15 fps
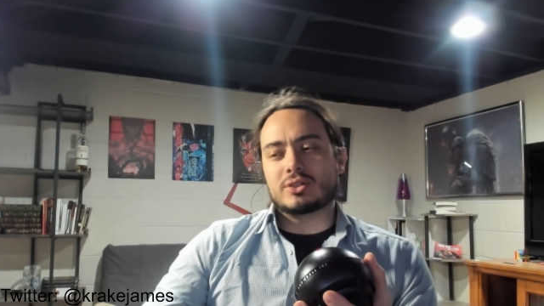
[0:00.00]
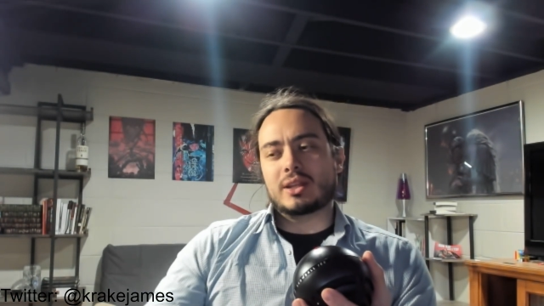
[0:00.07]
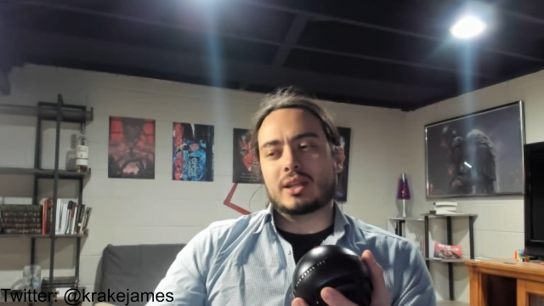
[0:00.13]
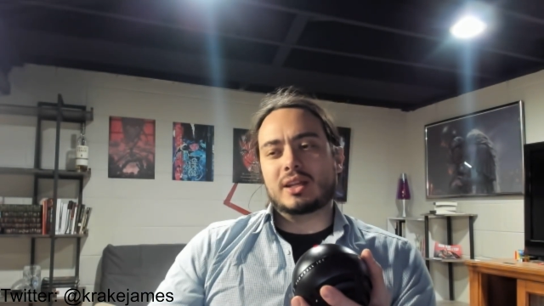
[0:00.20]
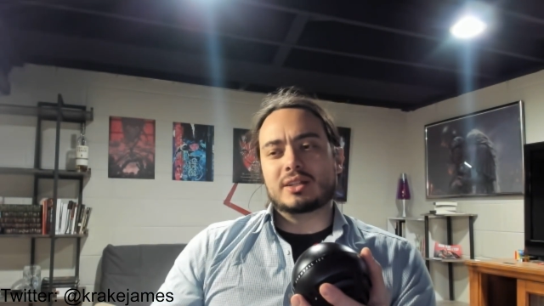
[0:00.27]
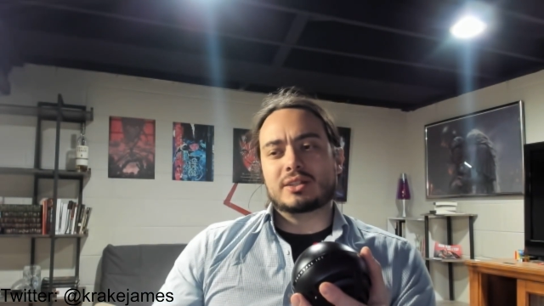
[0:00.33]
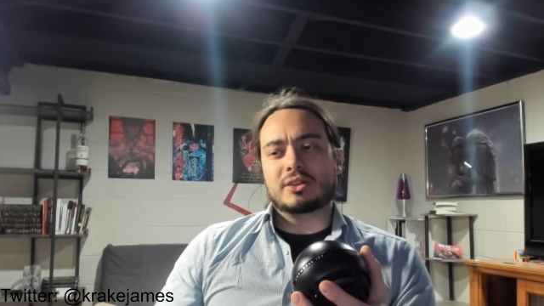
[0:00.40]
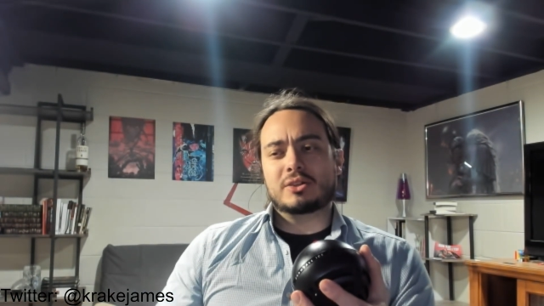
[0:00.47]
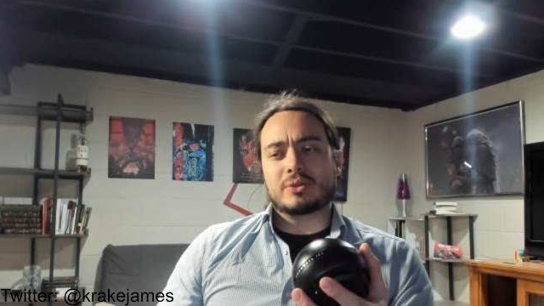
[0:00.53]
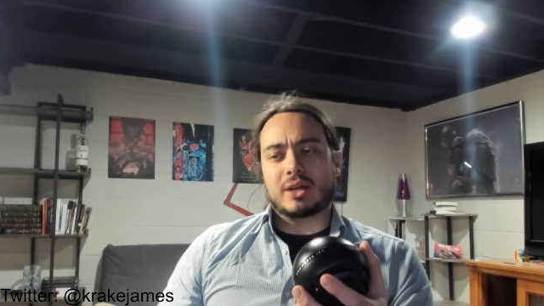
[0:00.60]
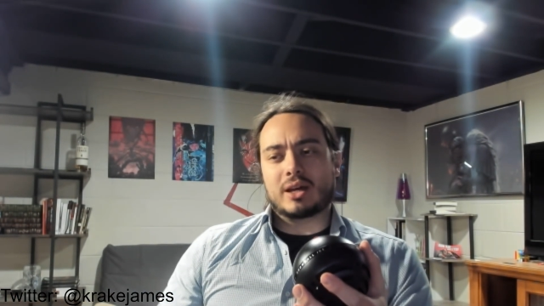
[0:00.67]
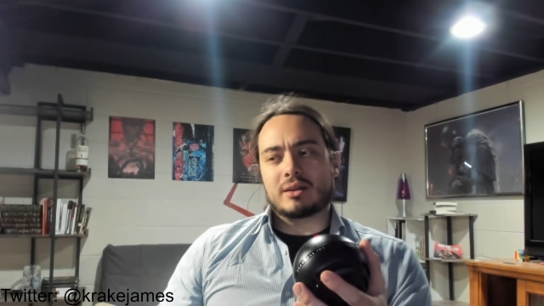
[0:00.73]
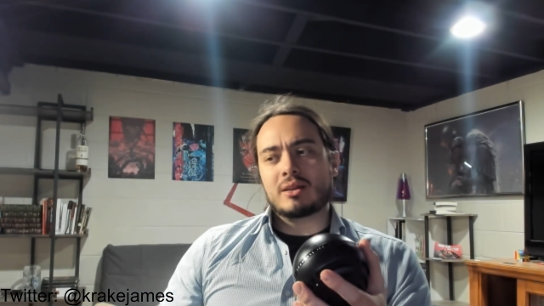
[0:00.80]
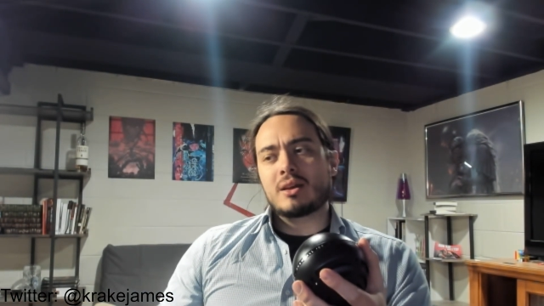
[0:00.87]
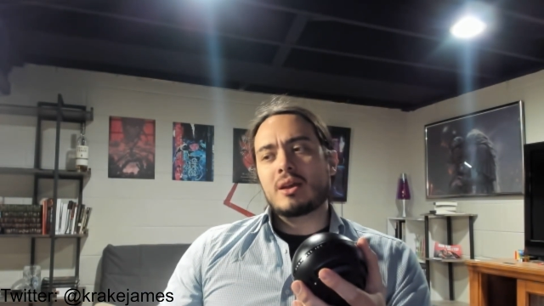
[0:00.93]
They needed to do
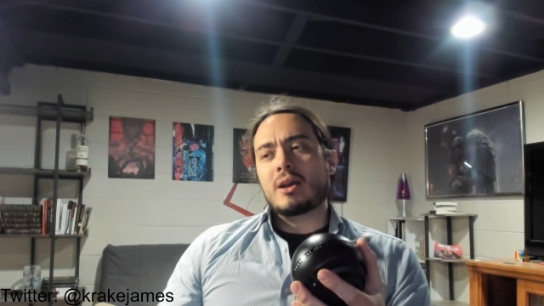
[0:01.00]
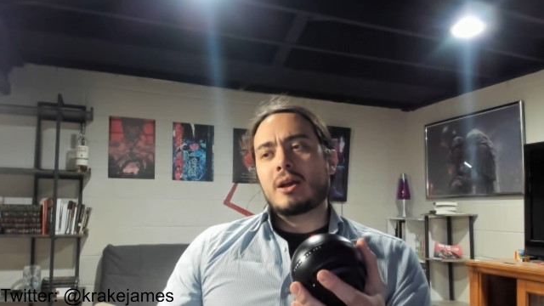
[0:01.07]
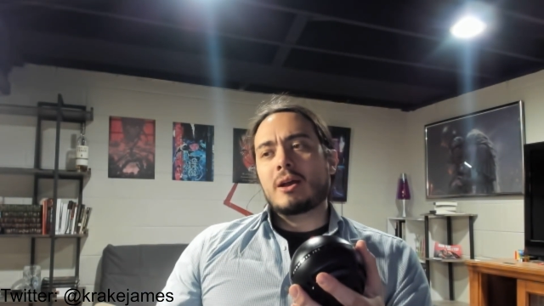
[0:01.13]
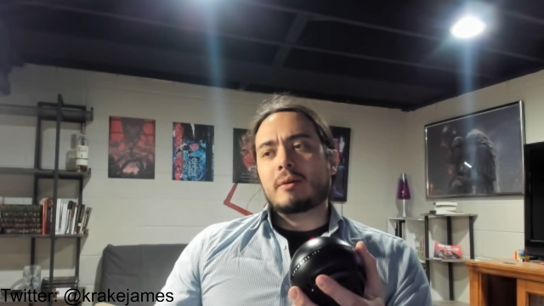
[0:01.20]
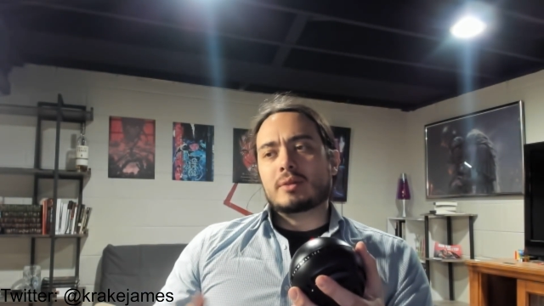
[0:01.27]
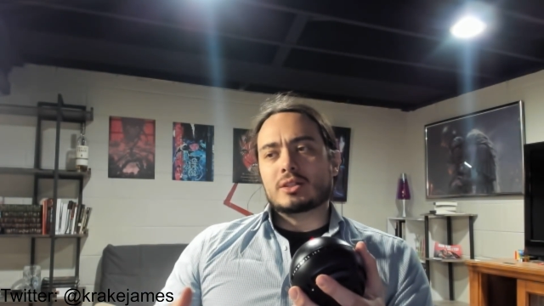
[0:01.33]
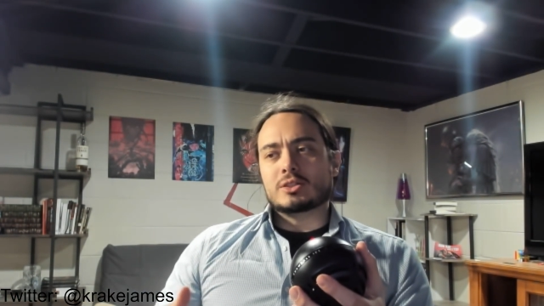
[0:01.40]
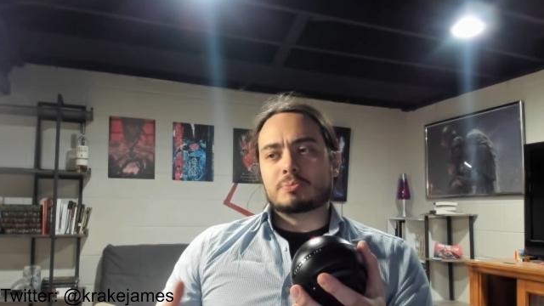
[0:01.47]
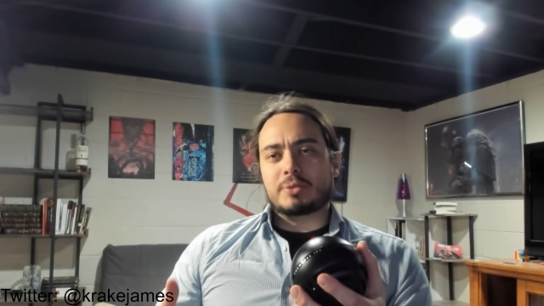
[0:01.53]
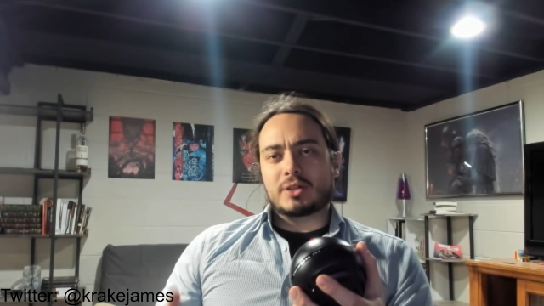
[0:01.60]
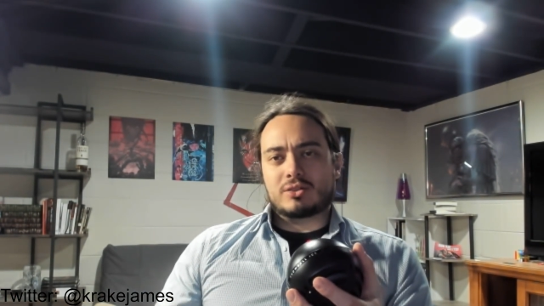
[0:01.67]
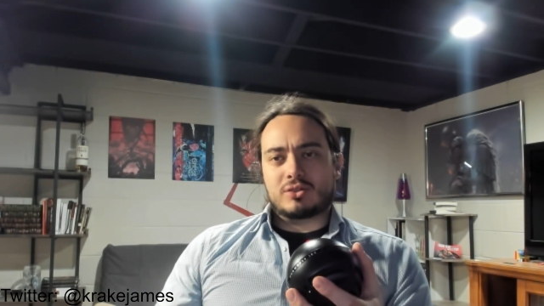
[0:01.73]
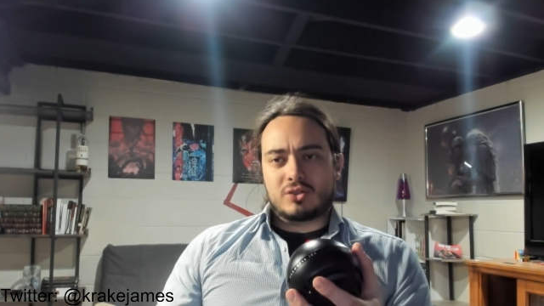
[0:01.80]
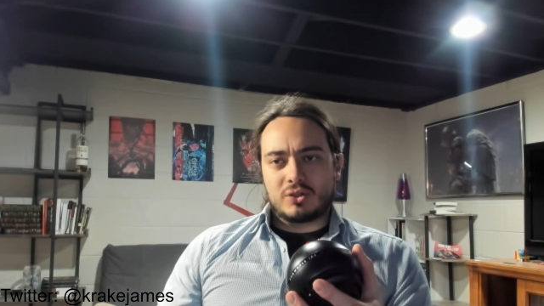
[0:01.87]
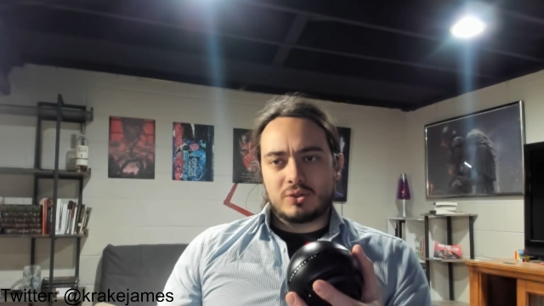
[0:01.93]
that because
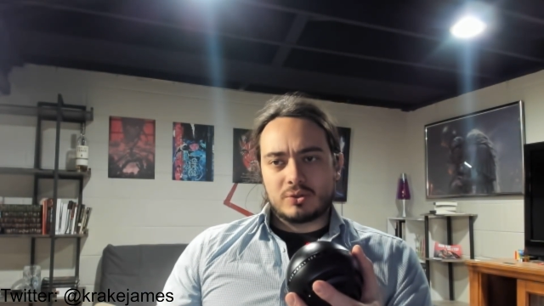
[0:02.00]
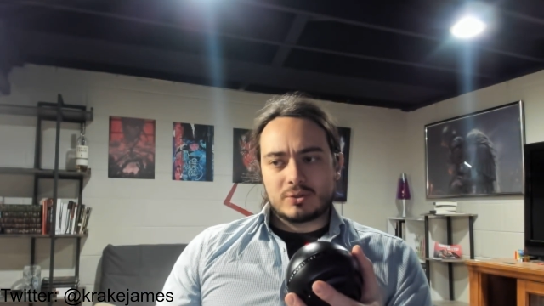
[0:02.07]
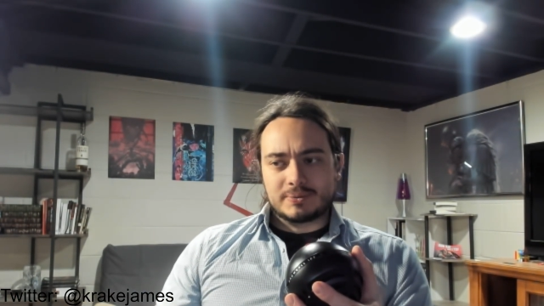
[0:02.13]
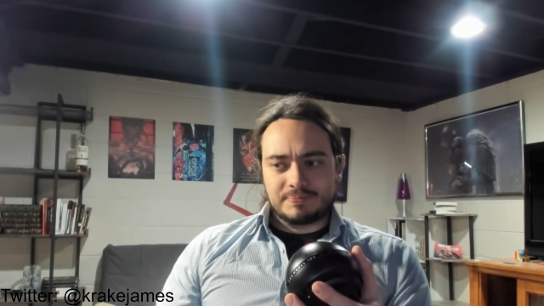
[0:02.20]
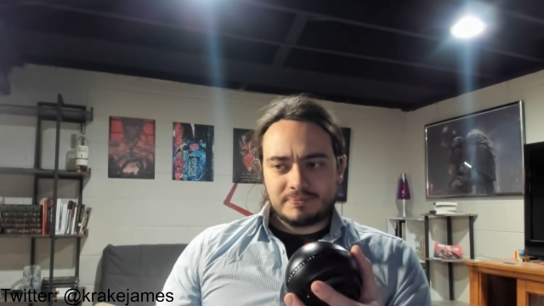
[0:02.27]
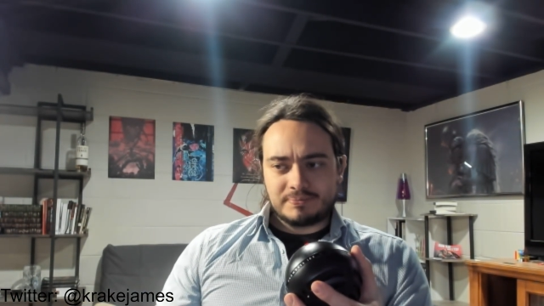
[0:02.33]
book 2